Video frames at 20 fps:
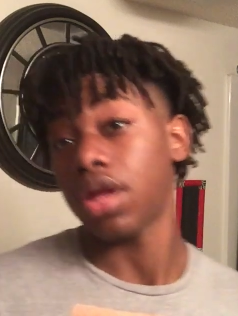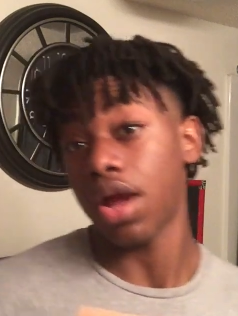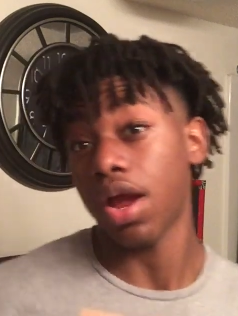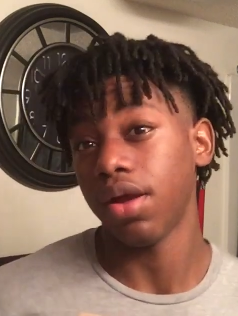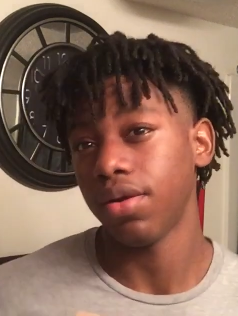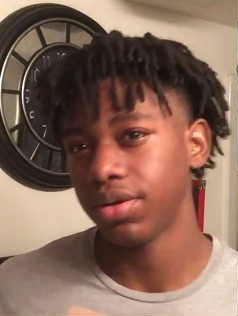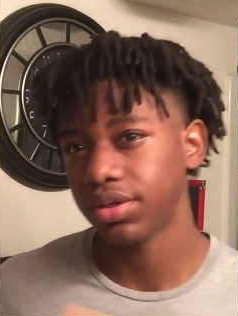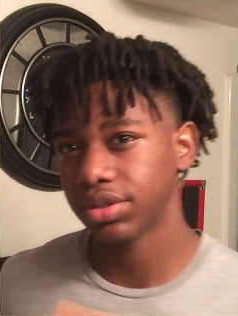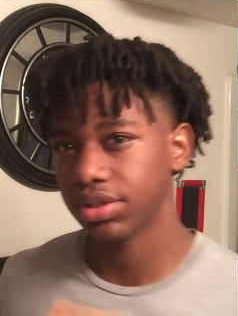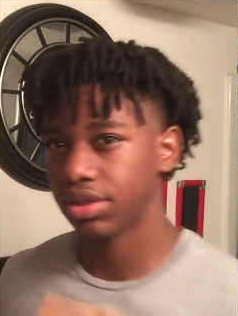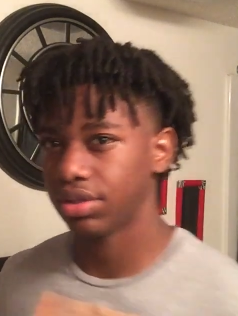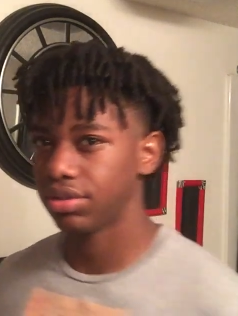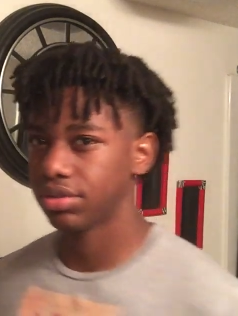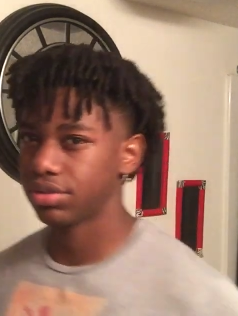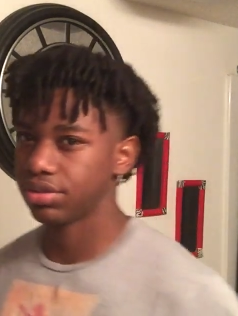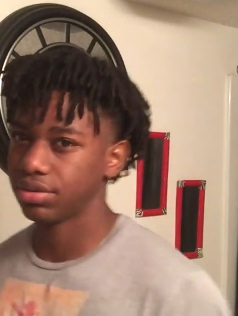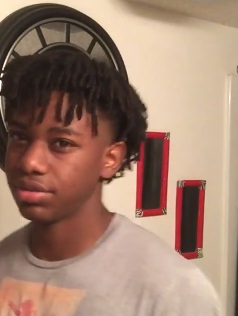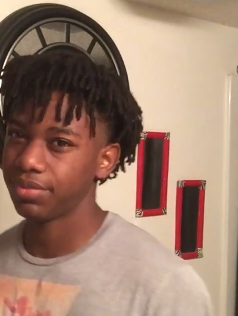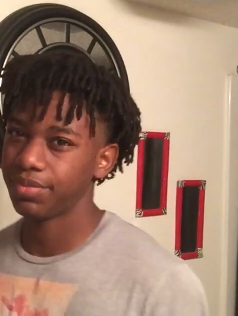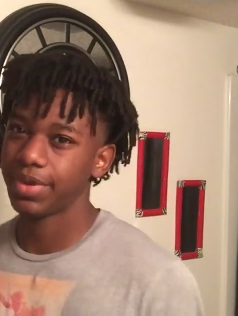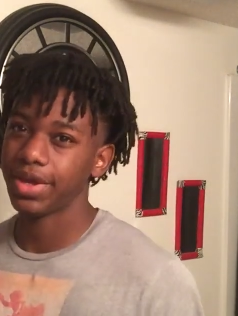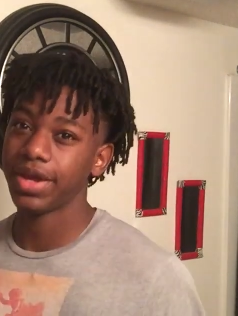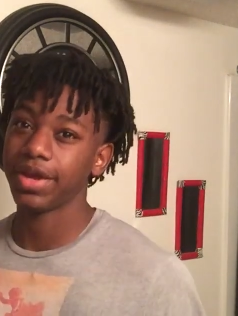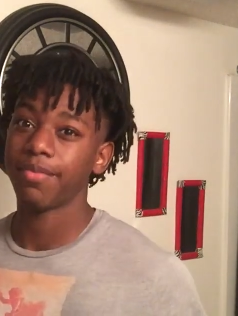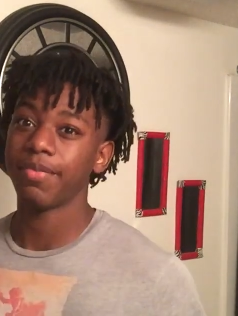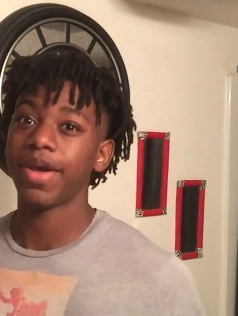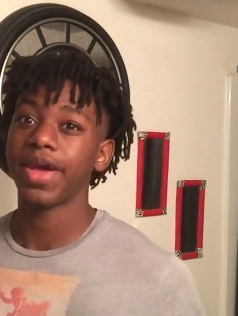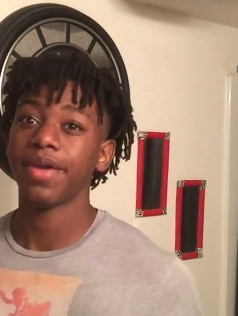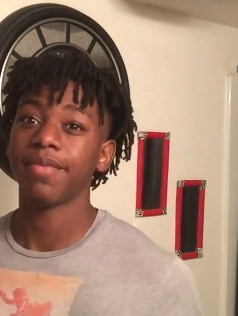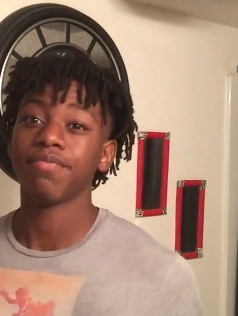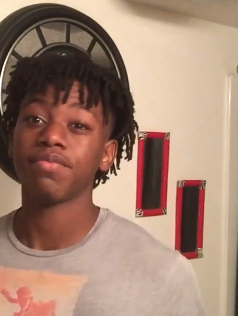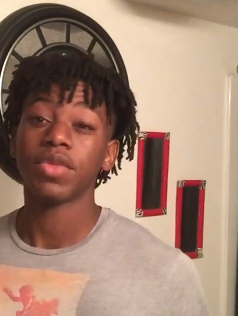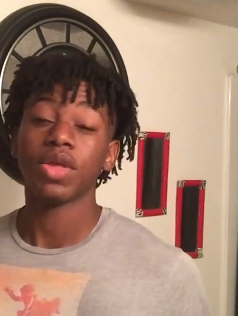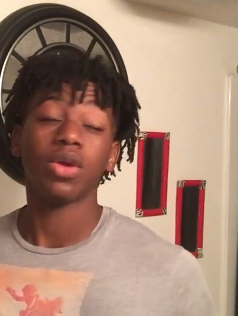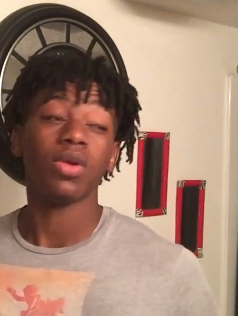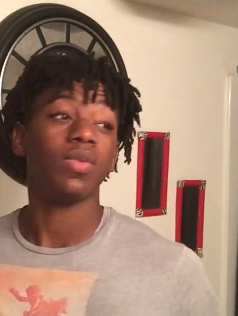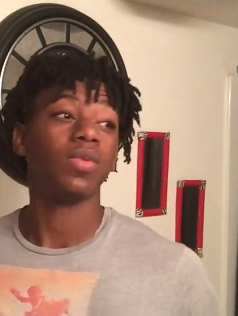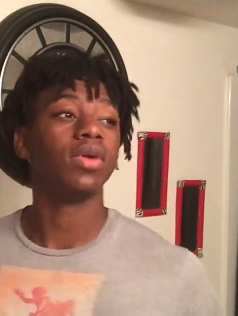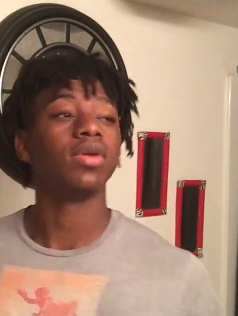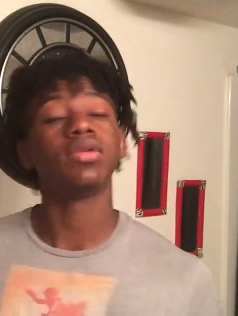Alright, what is up YouTube, man? Back.
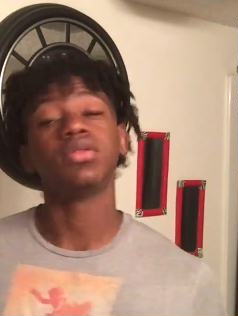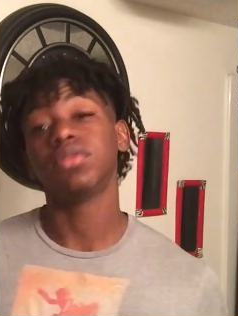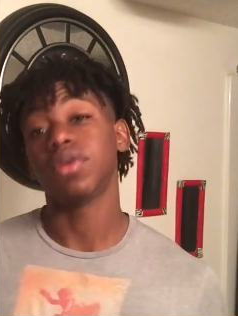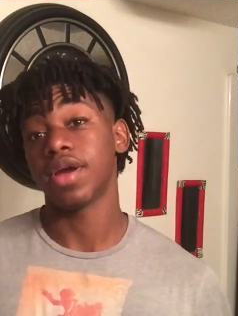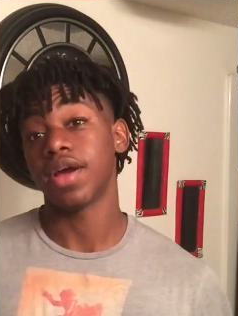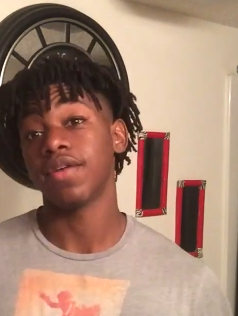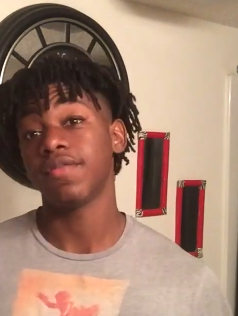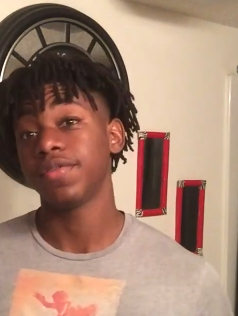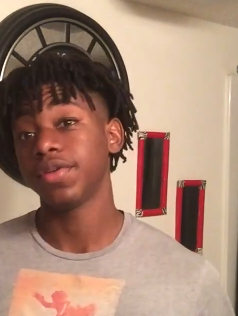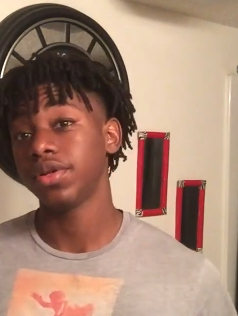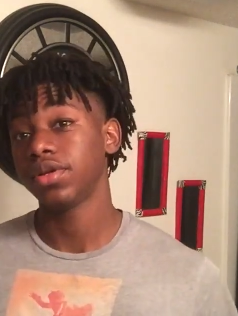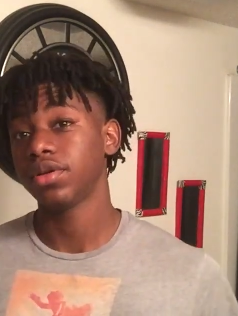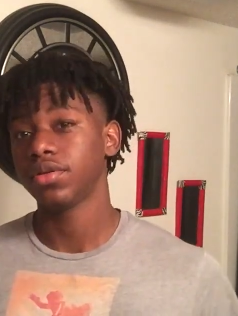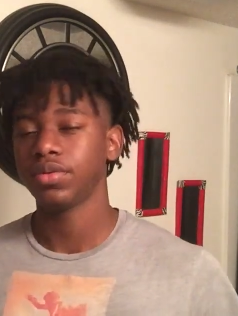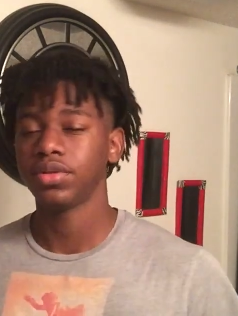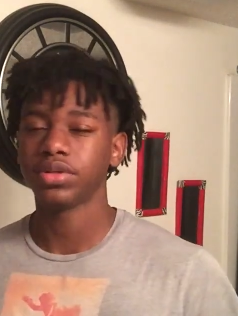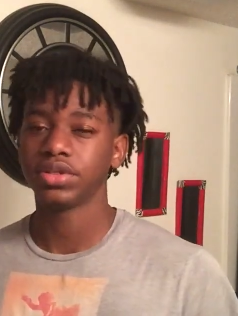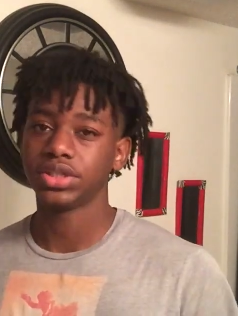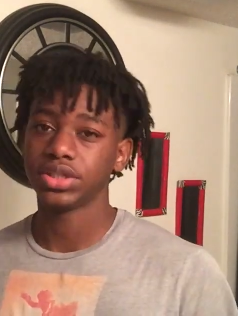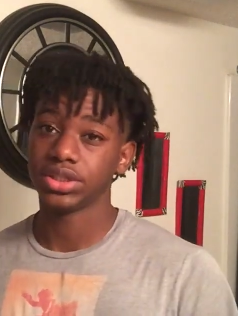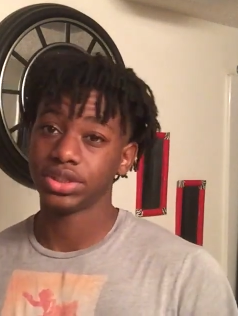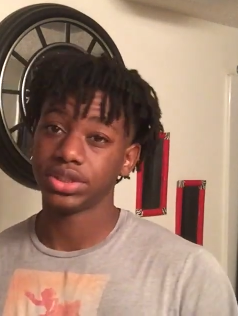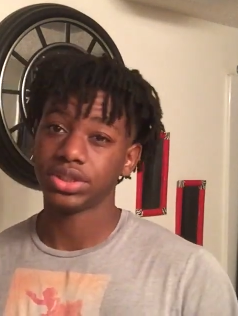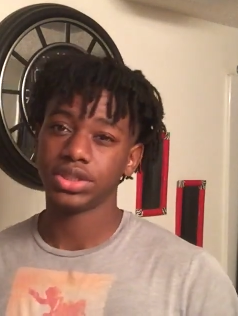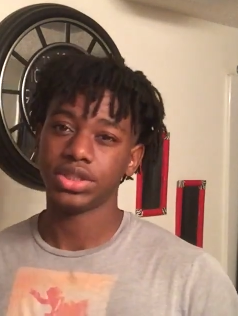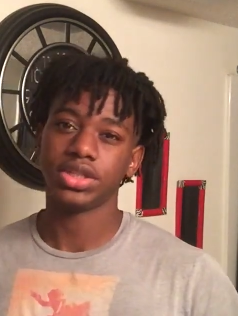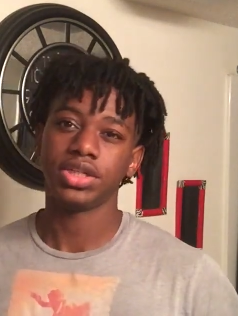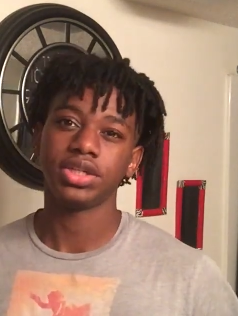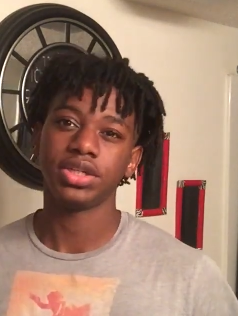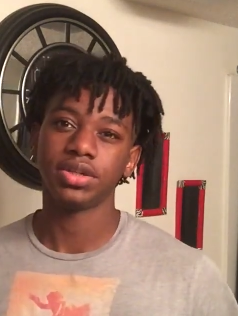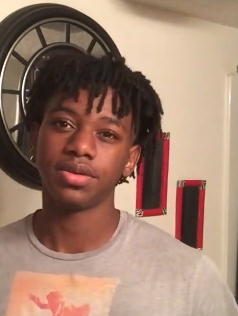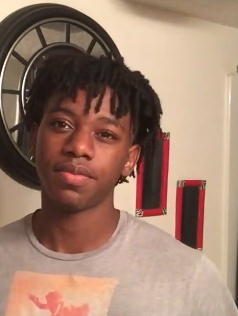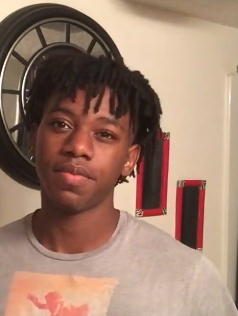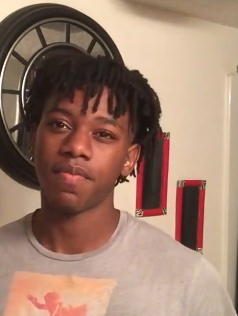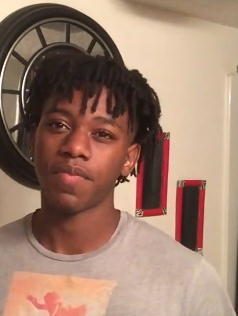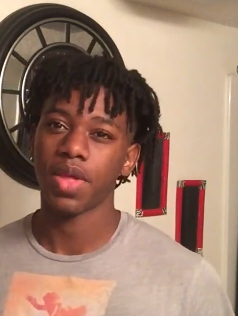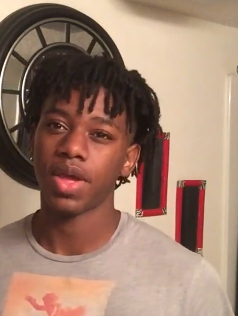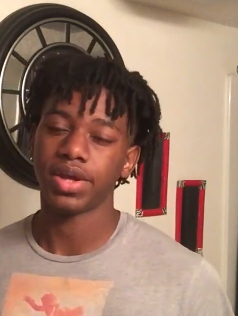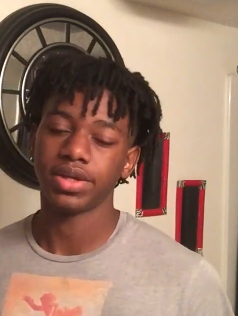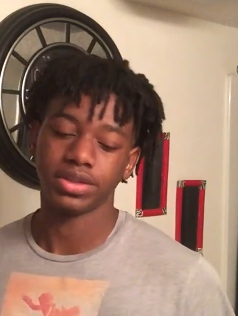We're gonna do a hair video. We're gonna just chill
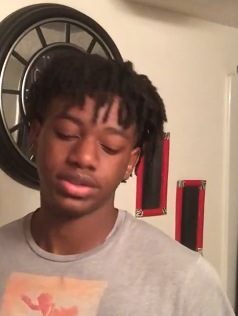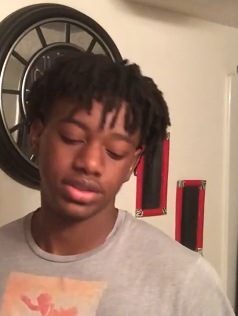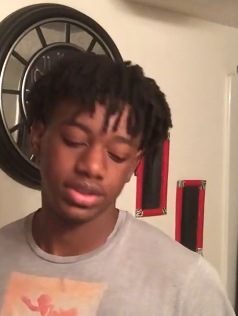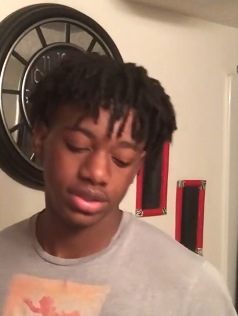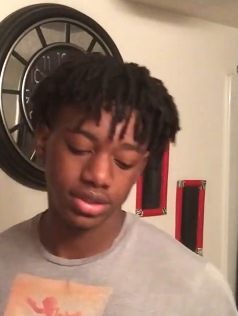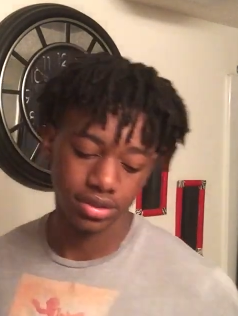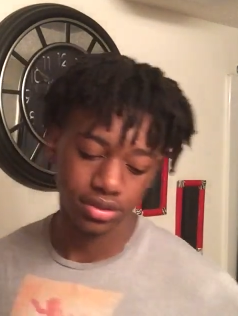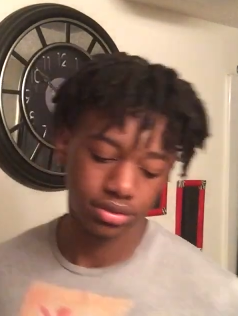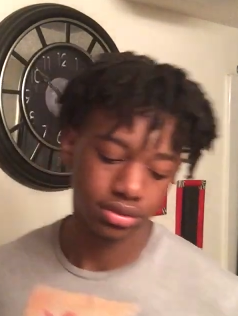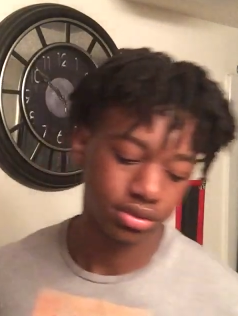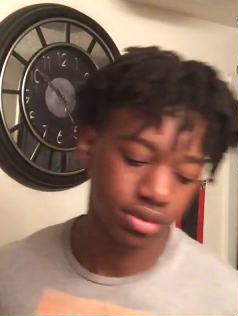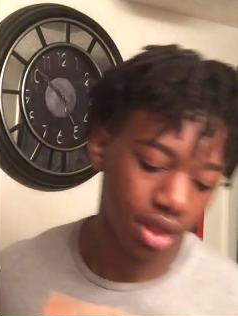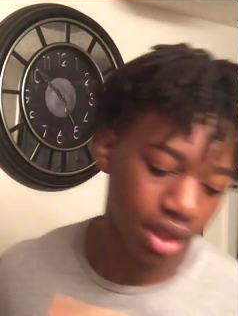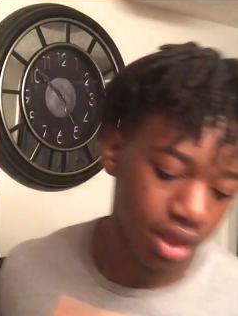until